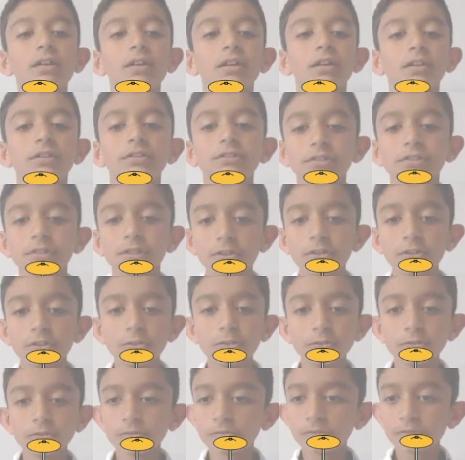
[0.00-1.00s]
So,
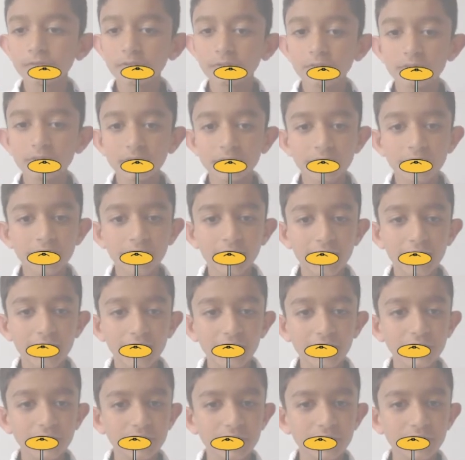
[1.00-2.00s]
guys,
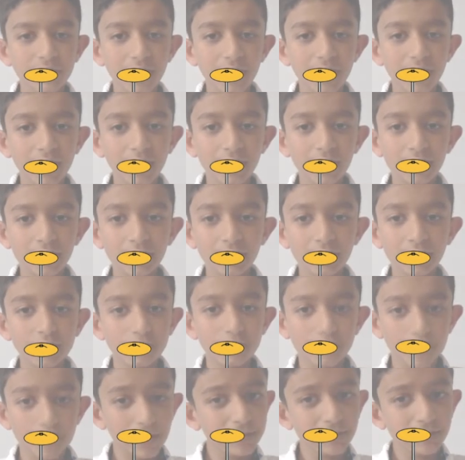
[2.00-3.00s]
that is
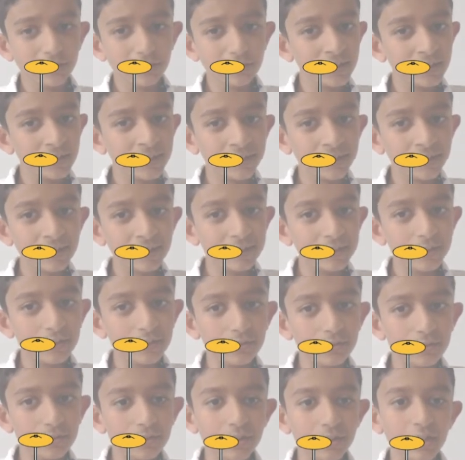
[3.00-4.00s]
basically what you can do.
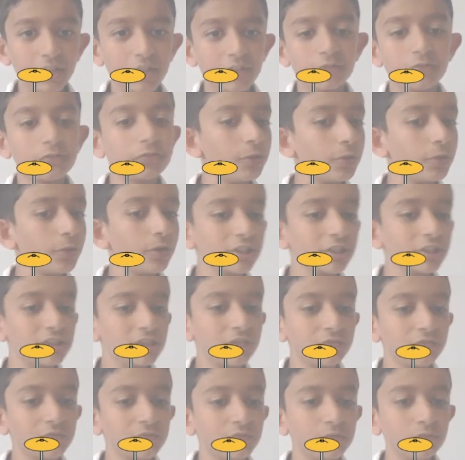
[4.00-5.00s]
Of course, if
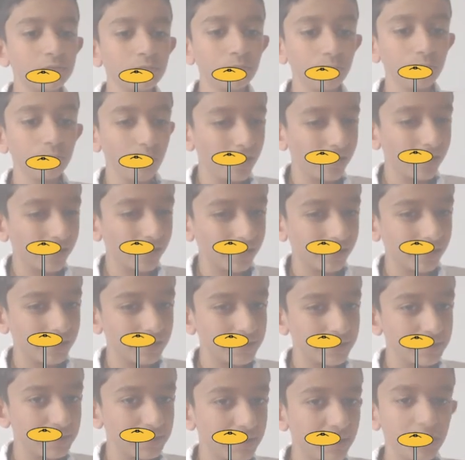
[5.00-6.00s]
you
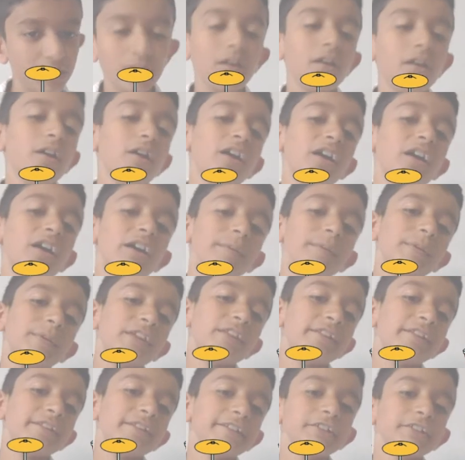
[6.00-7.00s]
want, I mean,
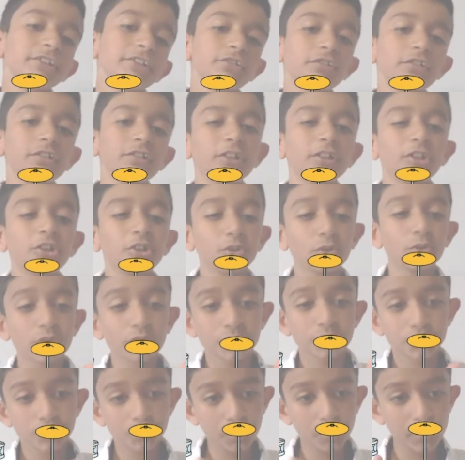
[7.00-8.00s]
this is really your
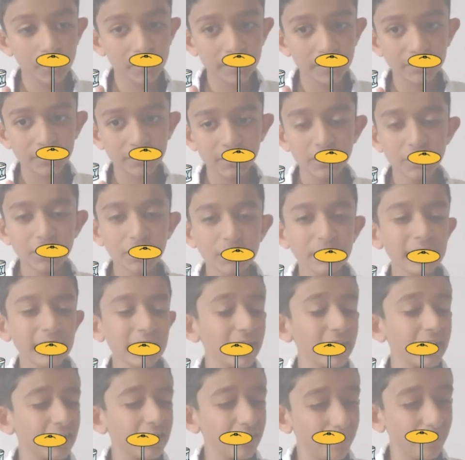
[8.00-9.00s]
choice. You can
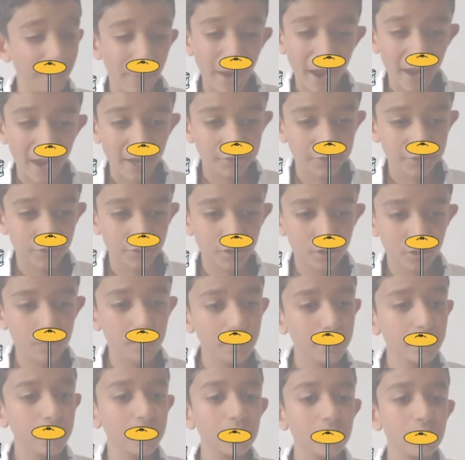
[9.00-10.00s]
add a backdrop.
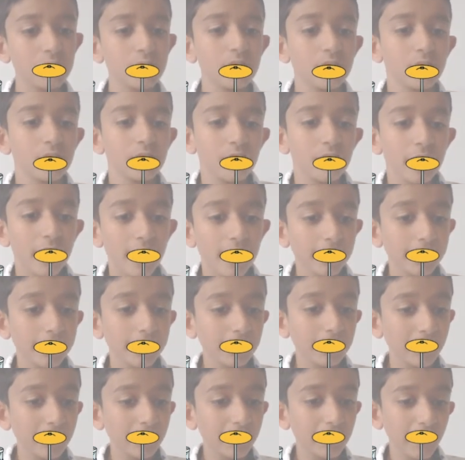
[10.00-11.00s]
And you
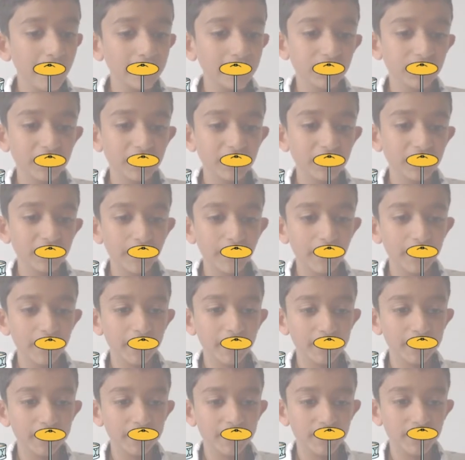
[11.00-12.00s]
can add
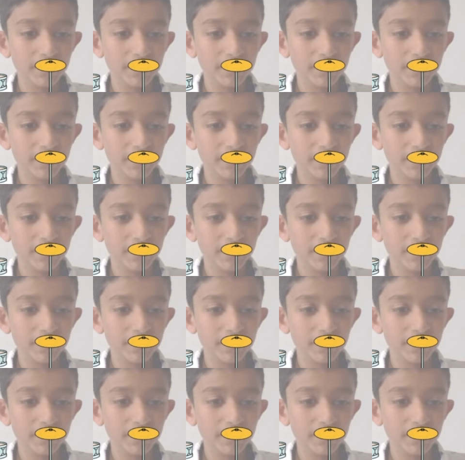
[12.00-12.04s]
transparency.